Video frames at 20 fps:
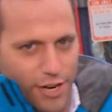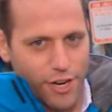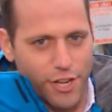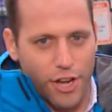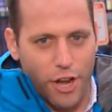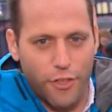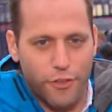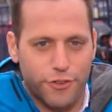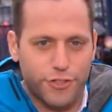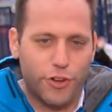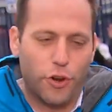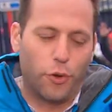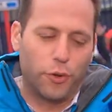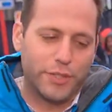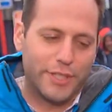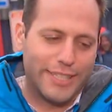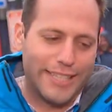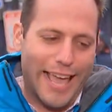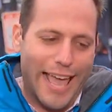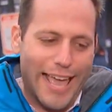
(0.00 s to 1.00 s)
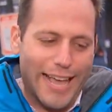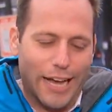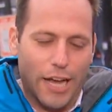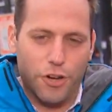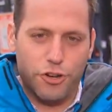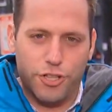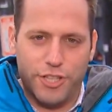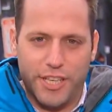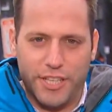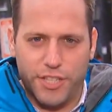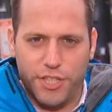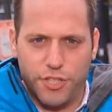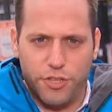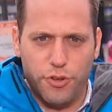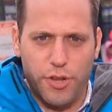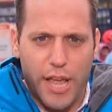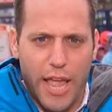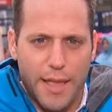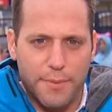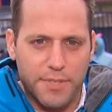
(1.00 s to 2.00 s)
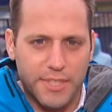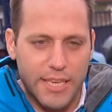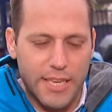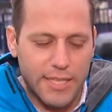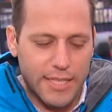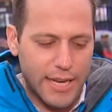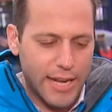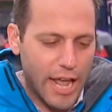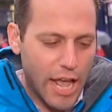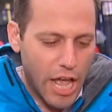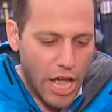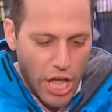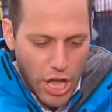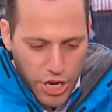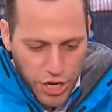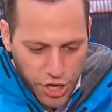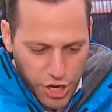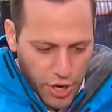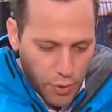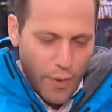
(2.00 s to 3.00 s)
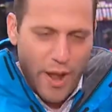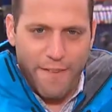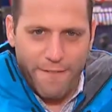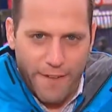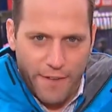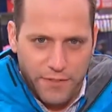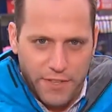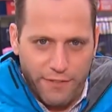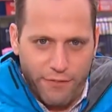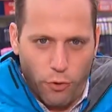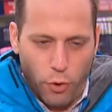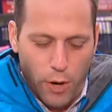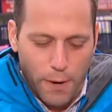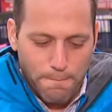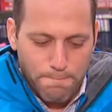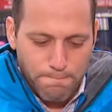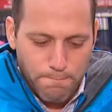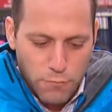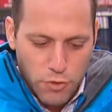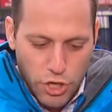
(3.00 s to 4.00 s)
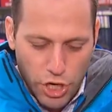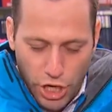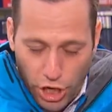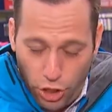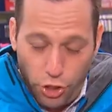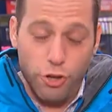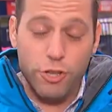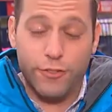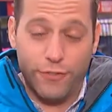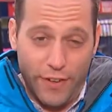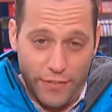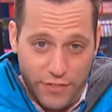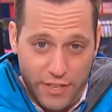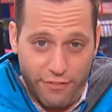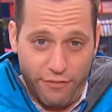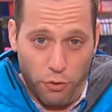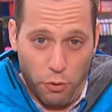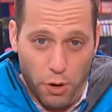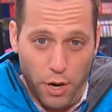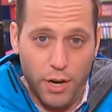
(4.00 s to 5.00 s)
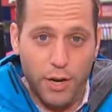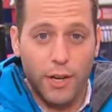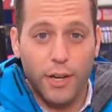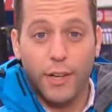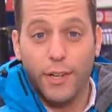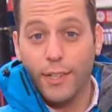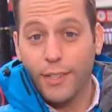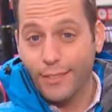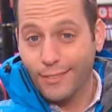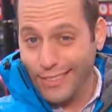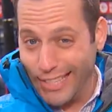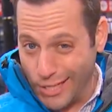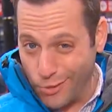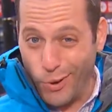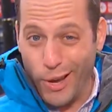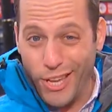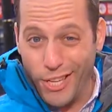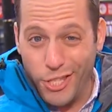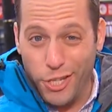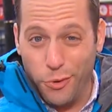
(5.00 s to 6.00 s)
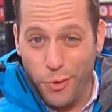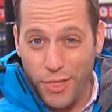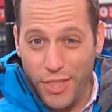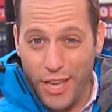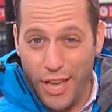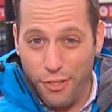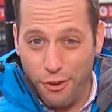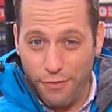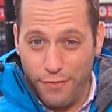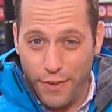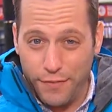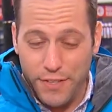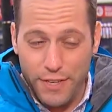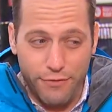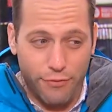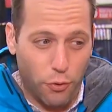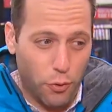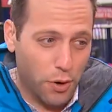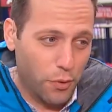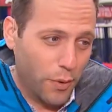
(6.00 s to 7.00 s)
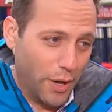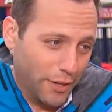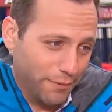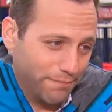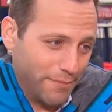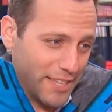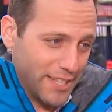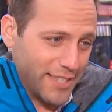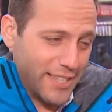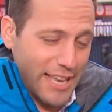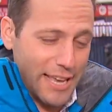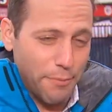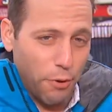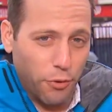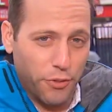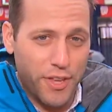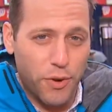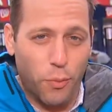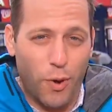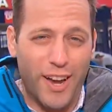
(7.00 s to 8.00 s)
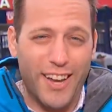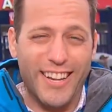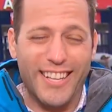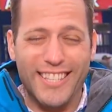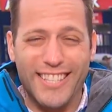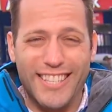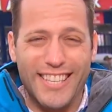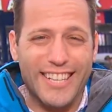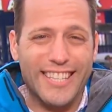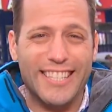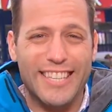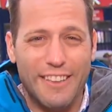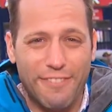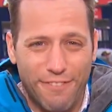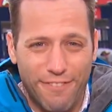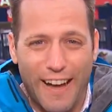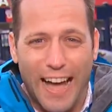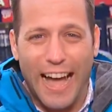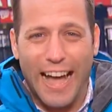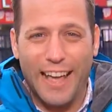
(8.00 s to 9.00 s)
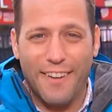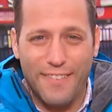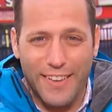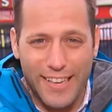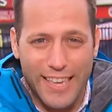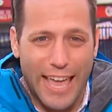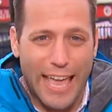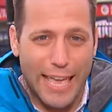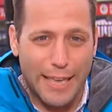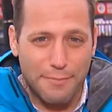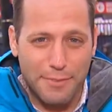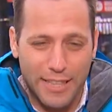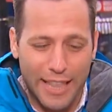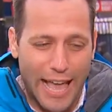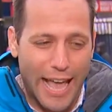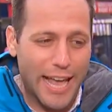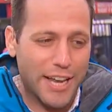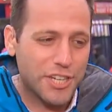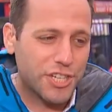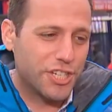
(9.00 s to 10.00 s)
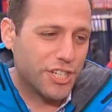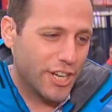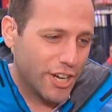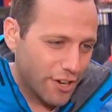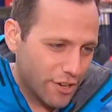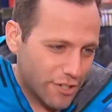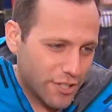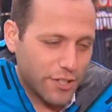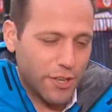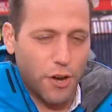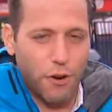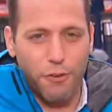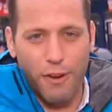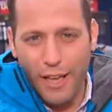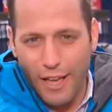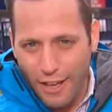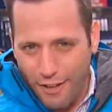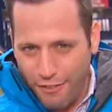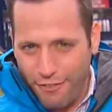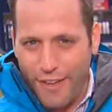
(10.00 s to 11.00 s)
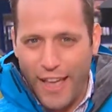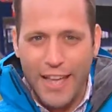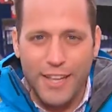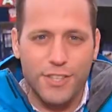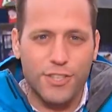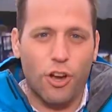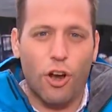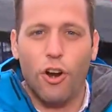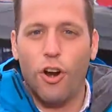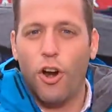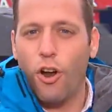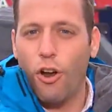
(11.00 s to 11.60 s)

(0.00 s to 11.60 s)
You know, there's an old saying 162 game season, you're going to win 54, you're going to lose 54 it's what you do with the other 54. Well, this team only won 65 games last year, so fans are